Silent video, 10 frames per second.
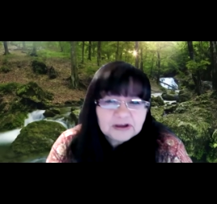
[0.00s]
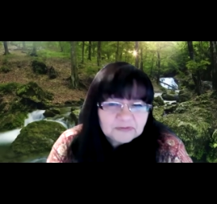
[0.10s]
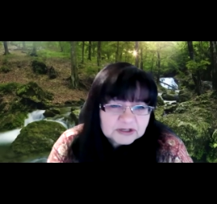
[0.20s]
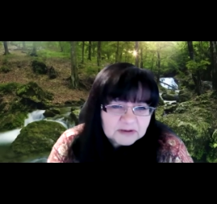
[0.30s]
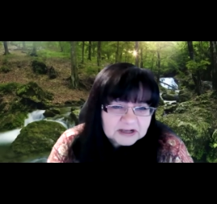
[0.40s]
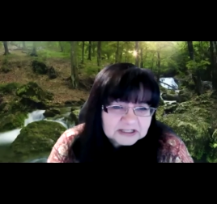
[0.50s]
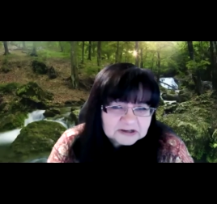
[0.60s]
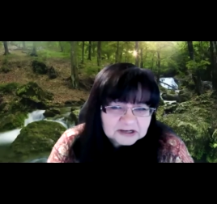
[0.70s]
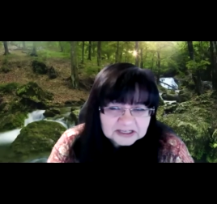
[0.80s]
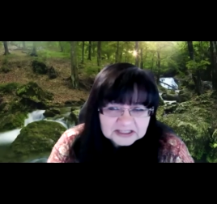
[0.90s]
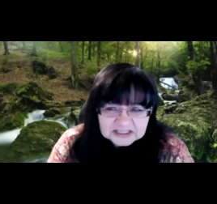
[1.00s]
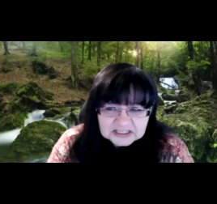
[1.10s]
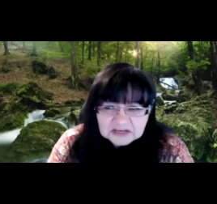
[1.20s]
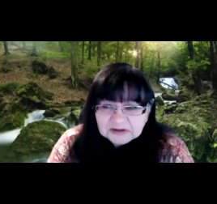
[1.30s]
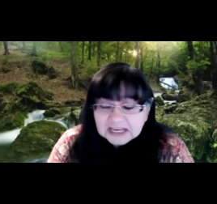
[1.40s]
you in response to all of
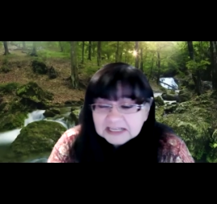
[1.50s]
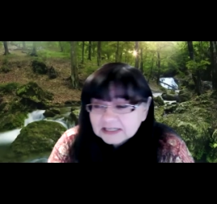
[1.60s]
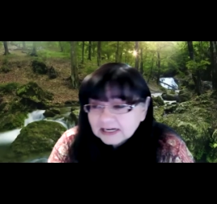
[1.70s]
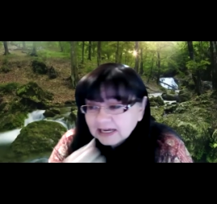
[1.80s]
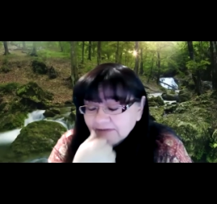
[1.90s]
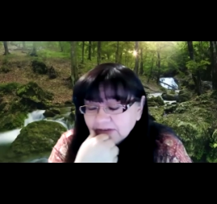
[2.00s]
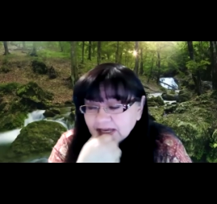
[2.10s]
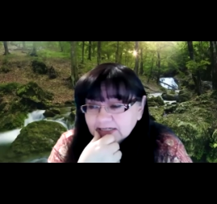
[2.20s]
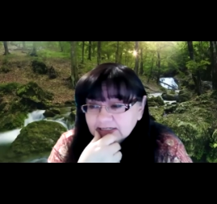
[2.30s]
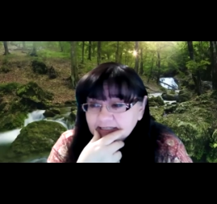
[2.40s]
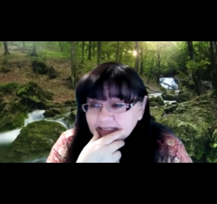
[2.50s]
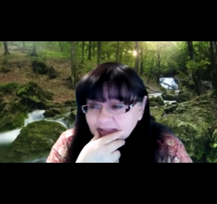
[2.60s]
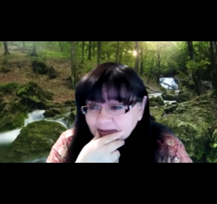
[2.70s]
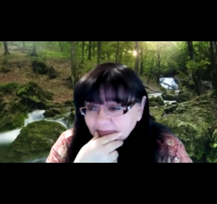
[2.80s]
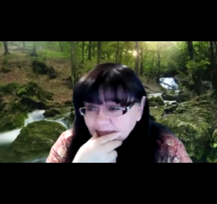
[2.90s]
these Q&As, and I have yet to
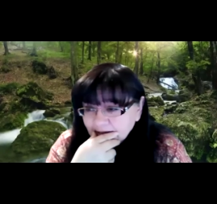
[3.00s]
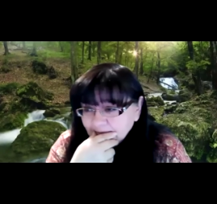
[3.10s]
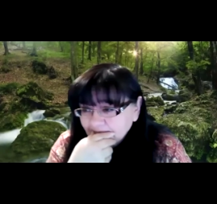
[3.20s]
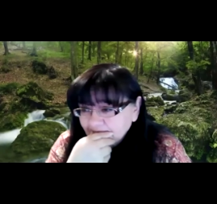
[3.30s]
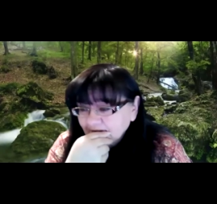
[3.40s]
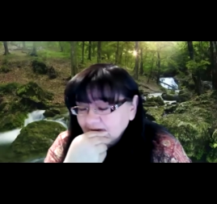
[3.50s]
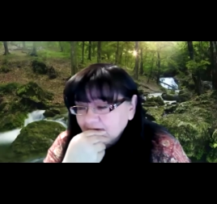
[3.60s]
see them.